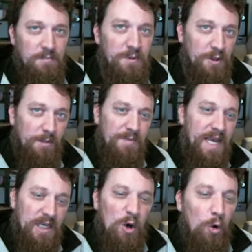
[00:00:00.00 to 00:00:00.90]
build up
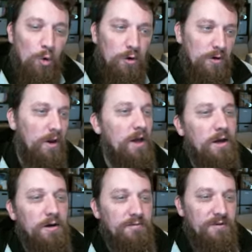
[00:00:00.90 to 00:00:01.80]
that core
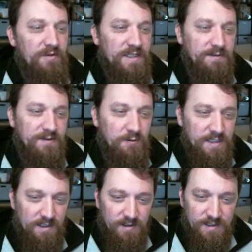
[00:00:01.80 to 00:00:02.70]
of the Fangs of
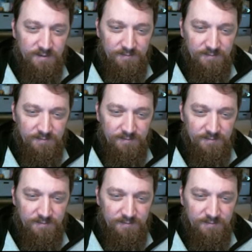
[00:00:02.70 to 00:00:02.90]
Sotek list.